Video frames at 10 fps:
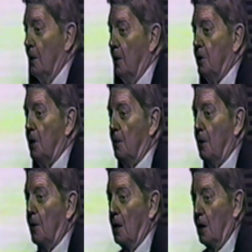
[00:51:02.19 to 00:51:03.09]
with some
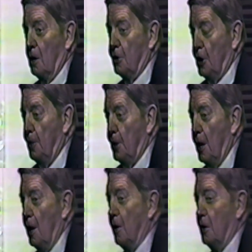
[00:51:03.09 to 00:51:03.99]
of our little jeep
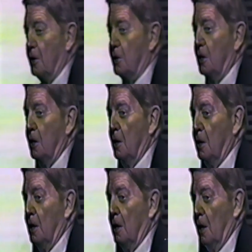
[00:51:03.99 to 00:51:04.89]
carriers
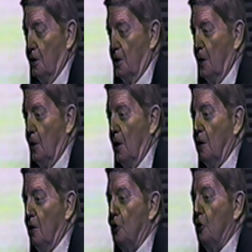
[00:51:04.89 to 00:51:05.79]
and some of
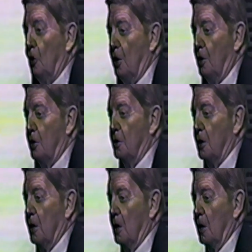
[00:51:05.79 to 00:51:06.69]
their destroyers
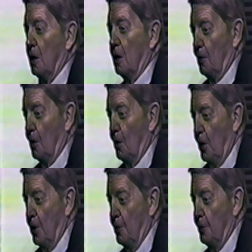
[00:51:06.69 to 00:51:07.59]
that were
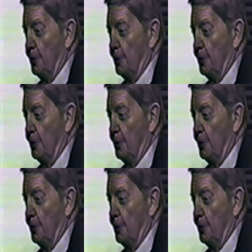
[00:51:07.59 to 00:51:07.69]
with them.